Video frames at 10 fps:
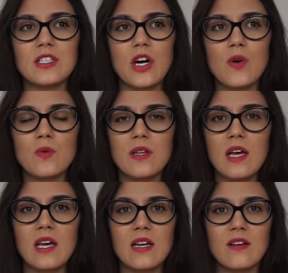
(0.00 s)
don't
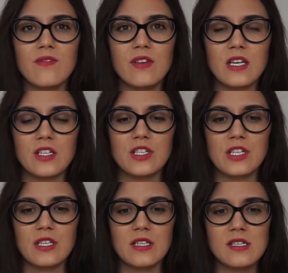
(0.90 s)
like vegan
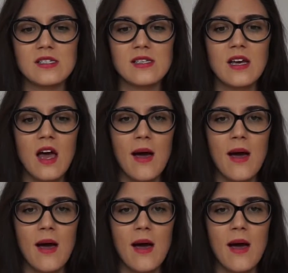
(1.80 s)
cheese,